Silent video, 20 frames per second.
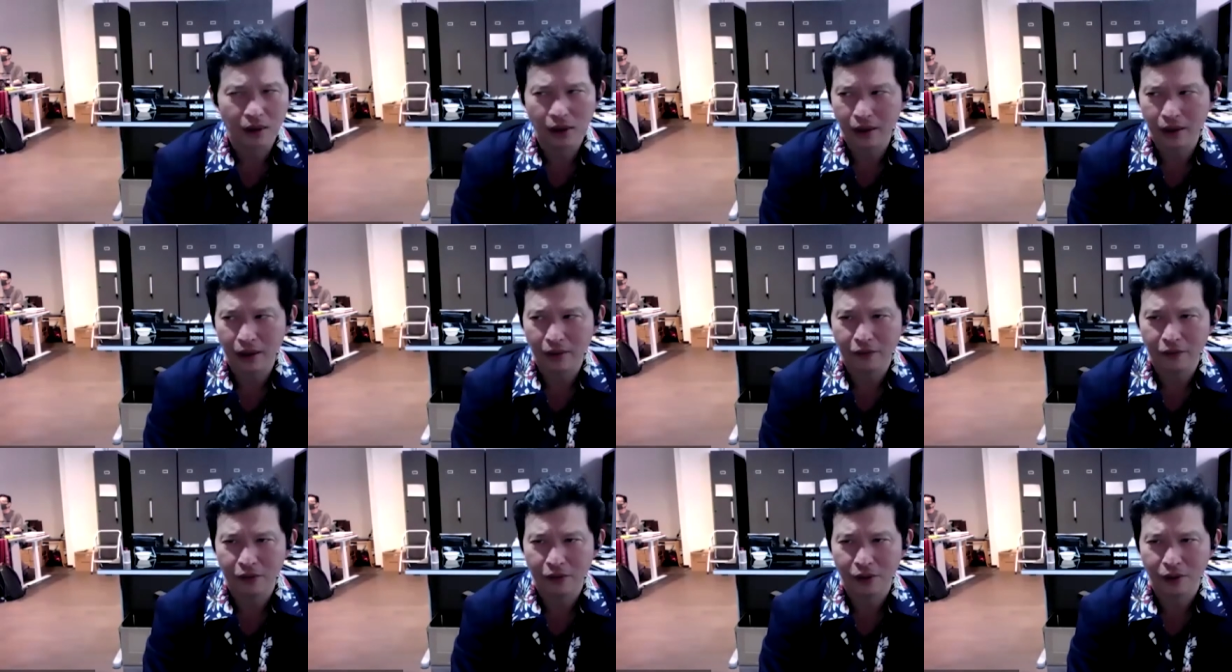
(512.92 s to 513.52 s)
you know, and,
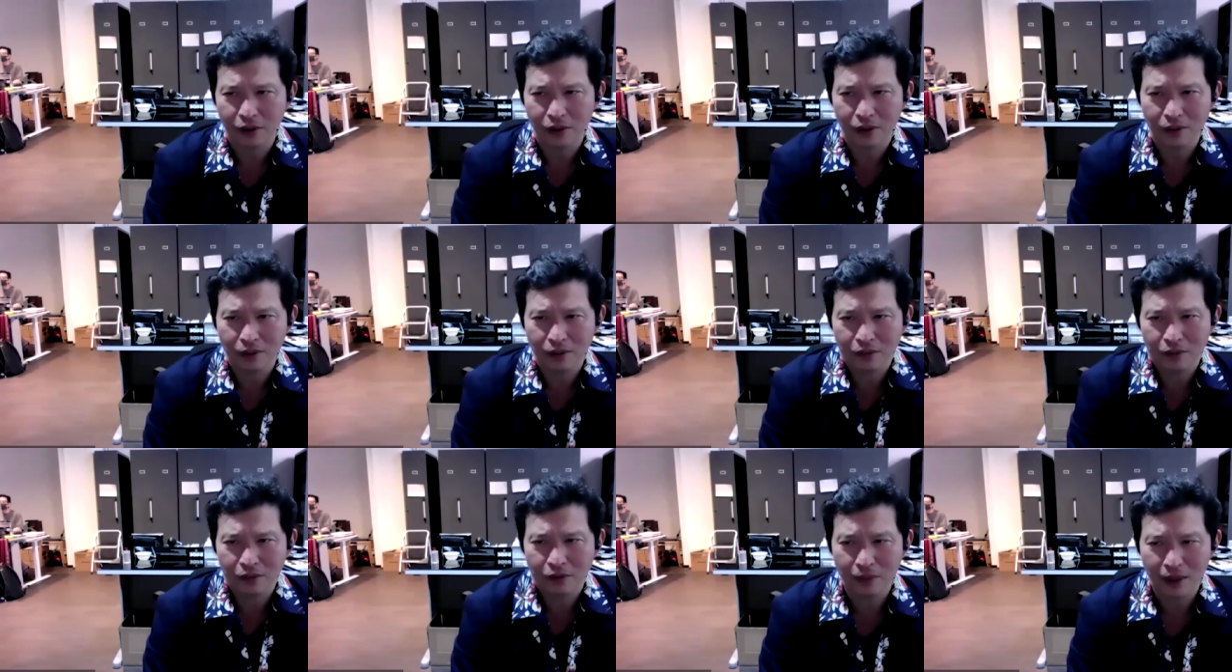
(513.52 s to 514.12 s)
and for
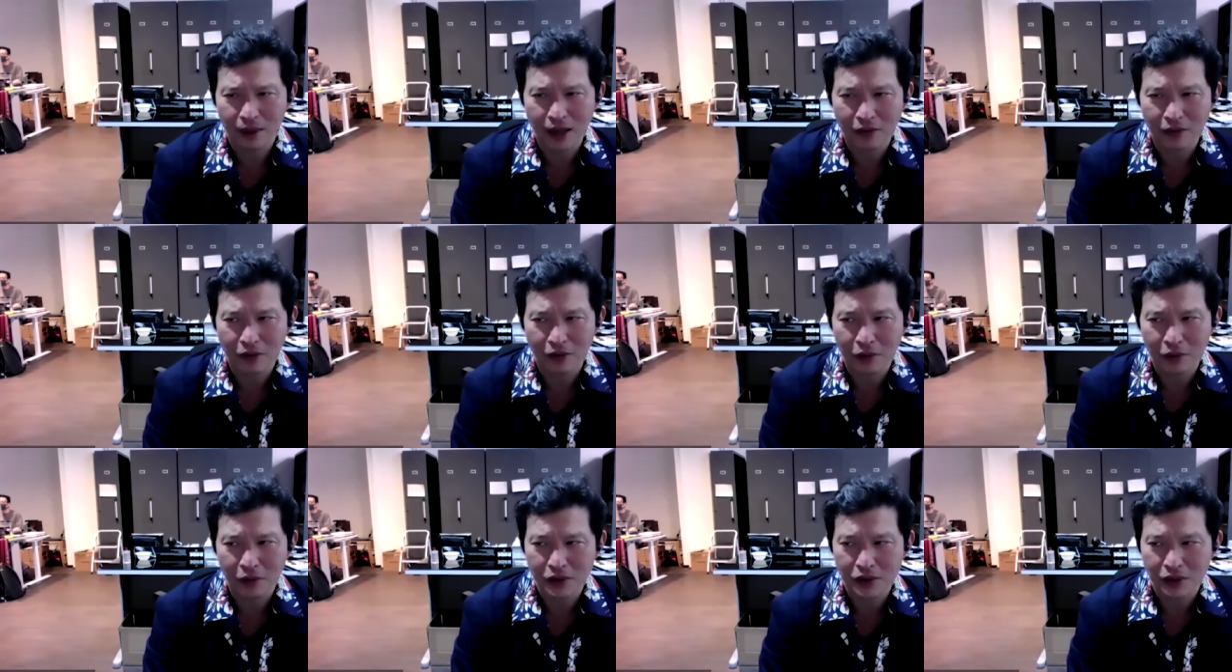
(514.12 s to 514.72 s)
for me, I've
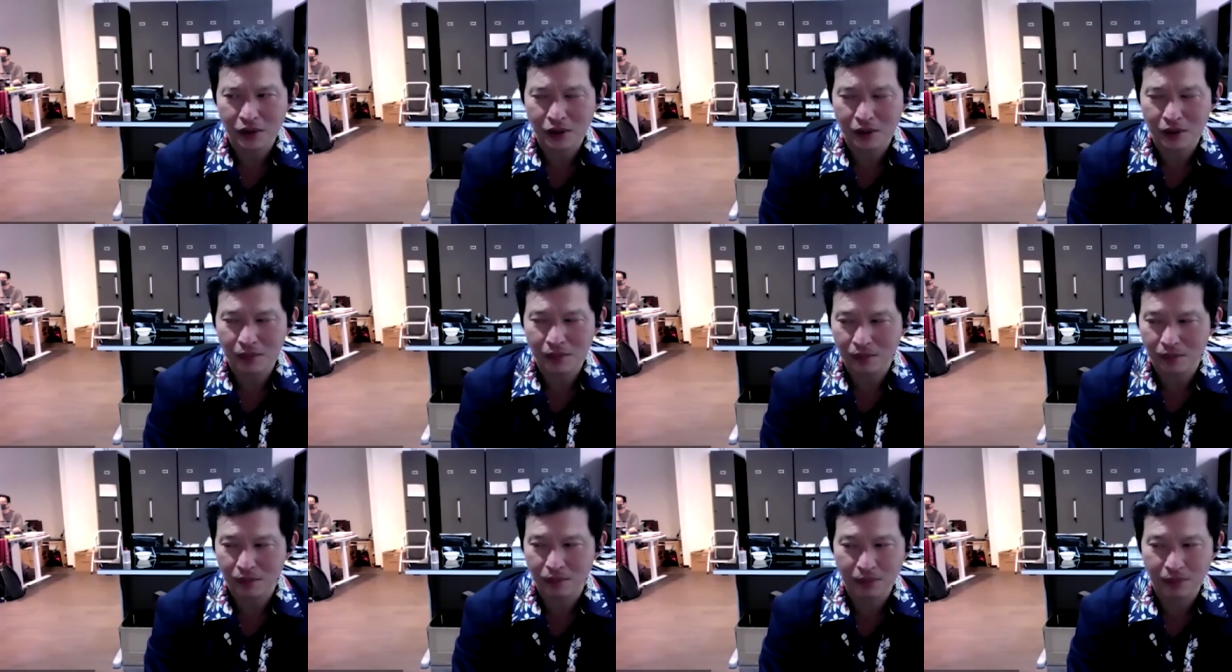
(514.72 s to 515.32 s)
always
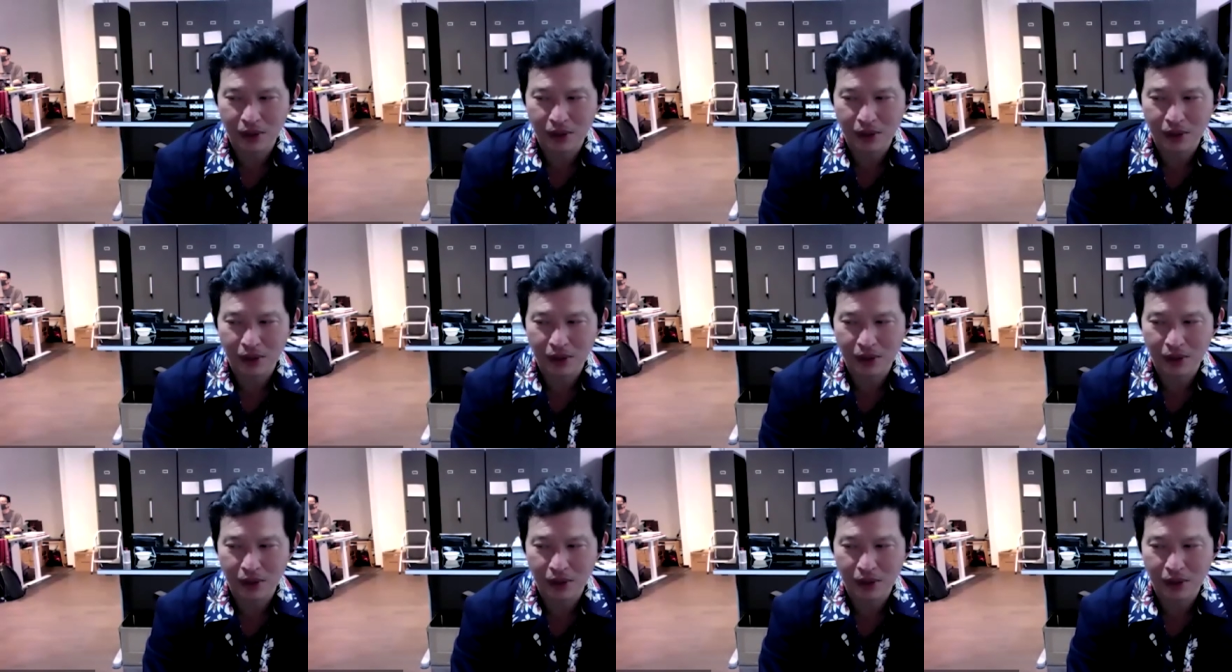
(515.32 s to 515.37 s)
um,